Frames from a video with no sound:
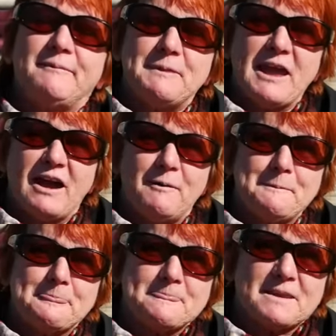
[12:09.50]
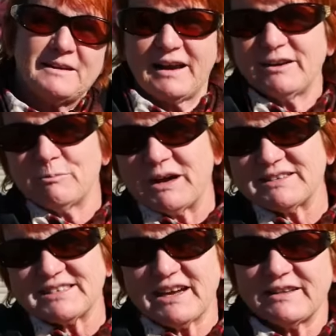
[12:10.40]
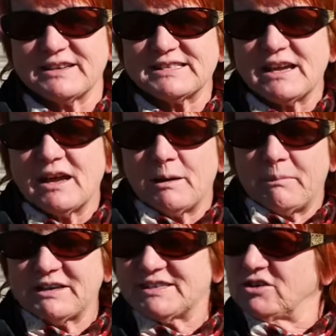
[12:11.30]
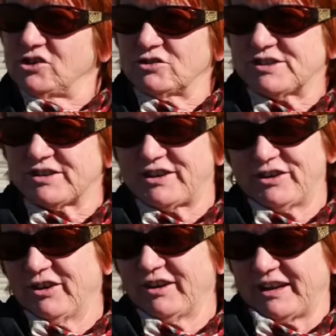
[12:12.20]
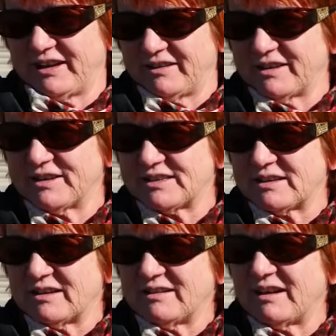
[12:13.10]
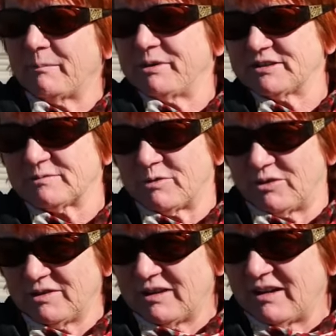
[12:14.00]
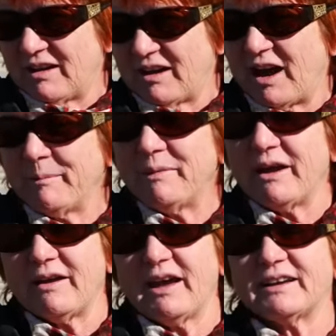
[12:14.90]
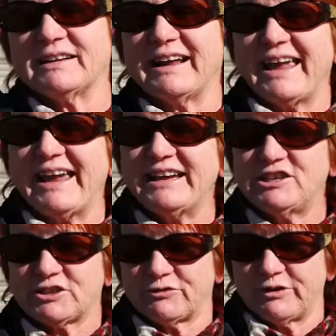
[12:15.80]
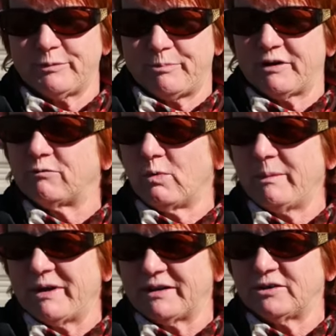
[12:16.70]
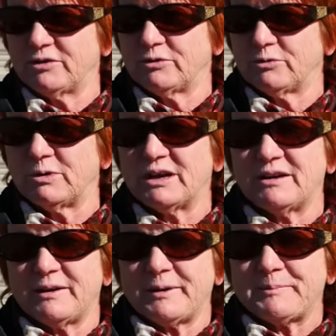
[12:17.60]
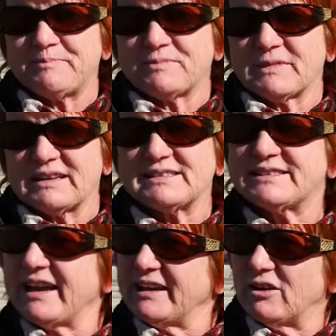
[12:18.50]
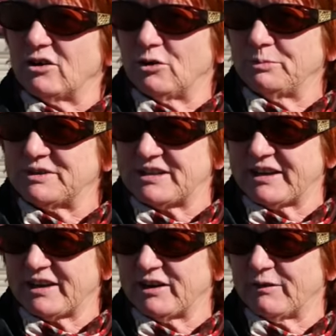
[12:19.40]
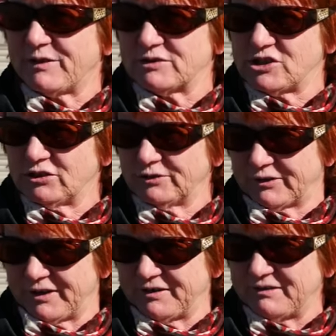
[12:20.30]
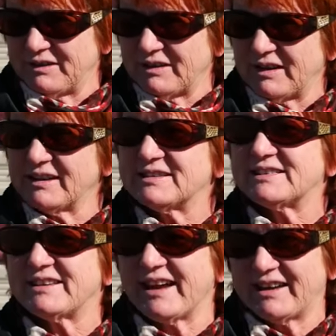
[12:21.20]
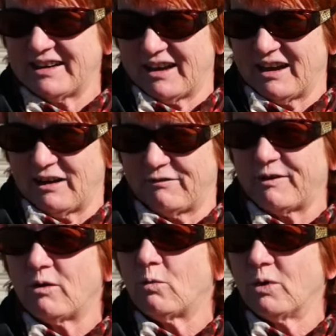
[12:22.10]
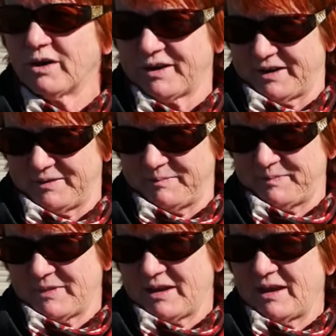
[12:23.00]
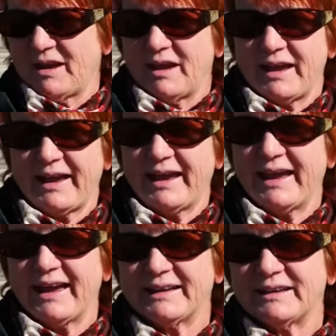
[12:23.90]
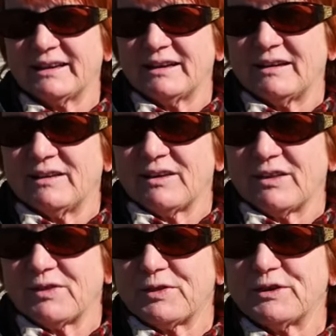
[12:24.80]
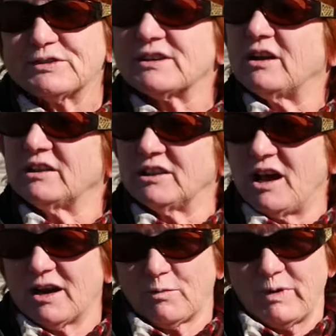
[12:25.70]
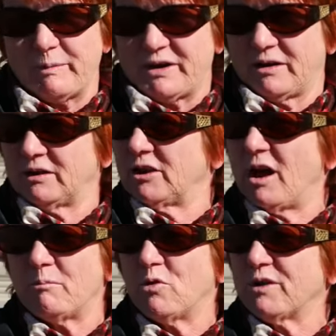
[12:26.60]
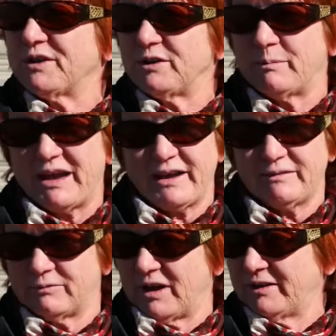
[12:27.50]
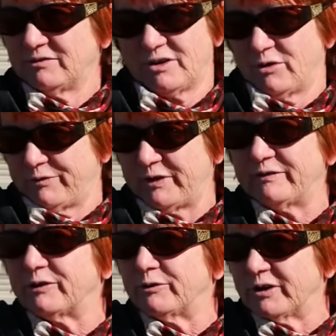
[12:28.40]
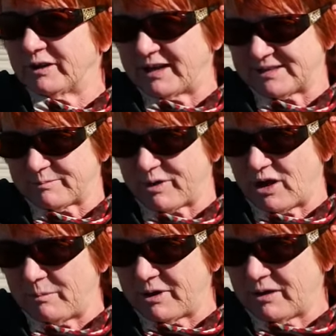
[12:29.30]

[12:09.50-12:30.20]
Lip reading: Now, and I don't mind saying this, my Social Security is abysmal. I'm at an age group of women who stayed home to take care of their children instead of working. And there's a lot of women, a lot more than you may, I don't know if you even realize it, Bob.